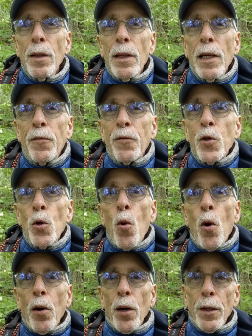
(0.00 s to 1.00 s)
If
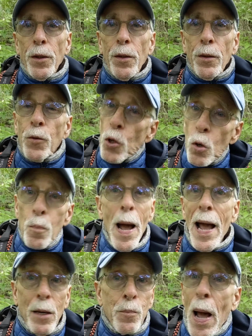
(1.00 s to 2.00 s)
you are a new
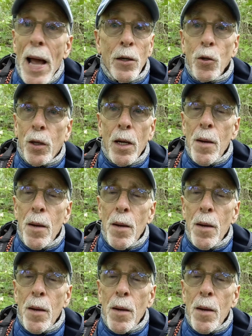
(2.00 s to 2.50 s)
backpacker